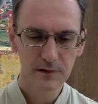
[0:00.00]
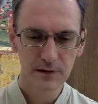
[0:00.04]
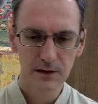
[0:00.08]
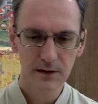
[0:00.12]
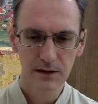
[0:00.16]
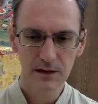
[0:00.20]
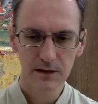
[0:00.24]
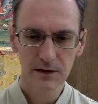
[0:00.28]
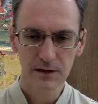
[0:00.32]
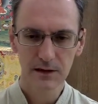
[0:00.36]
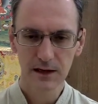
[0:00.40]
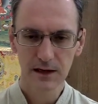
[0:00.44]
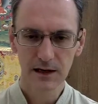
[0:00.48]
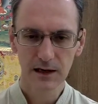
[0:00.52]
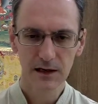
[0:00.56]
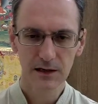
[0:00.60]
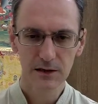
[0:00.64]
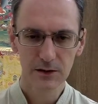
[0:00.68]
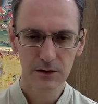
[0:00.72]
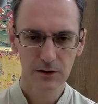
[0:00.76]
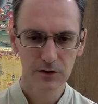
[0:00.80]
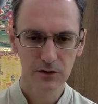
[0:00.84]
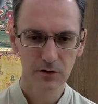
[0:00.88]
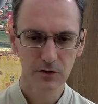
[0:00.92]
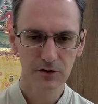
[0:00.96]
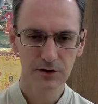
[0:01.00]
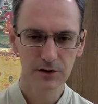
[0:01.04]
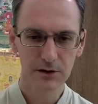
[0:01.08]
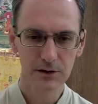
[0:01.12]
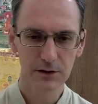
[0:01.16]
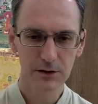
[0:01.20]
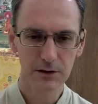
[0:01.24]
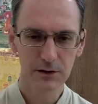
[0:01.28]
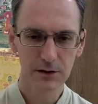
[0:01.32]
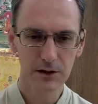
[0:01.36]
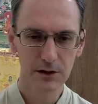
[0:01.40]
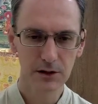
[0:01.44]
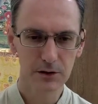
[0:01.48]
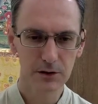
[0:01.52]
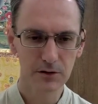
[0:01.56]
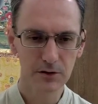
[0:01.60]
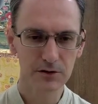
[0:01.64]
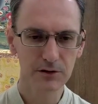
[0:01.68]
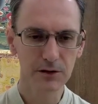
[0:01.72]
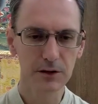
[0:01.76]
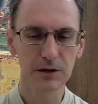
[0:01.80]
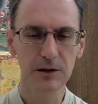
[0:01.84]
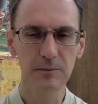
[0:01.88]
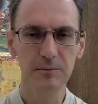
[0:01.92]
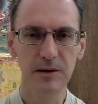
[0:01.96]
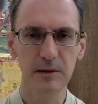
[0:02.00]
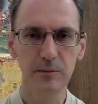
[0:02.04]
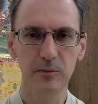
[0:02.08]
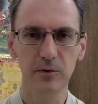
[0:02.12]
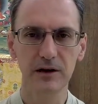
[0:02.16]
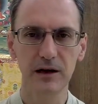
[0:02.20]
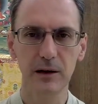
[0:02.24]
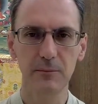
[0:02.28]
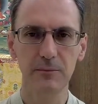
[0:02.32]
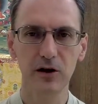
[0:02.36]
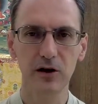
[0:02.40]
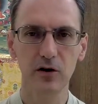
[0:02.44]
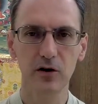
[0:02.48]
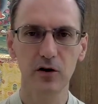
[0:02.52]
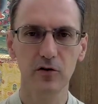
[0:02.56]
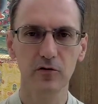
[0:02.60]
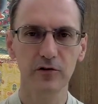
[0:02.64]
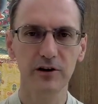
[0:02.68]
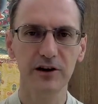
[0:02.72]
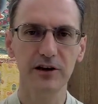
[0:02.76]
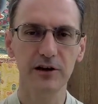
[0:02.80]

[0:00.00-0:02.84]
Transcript: It's good to see people coming along regularly.